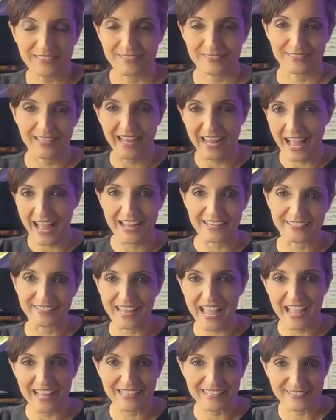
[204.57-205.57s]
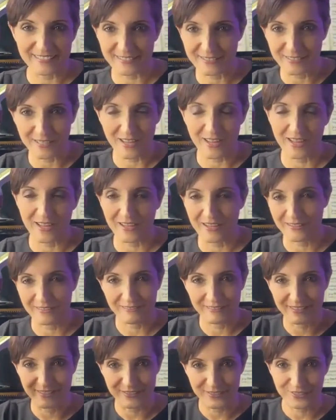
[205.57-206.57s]
They are nice
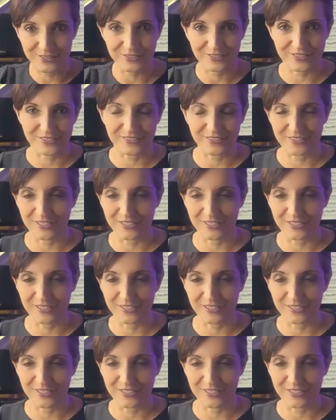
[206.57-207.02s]
in certain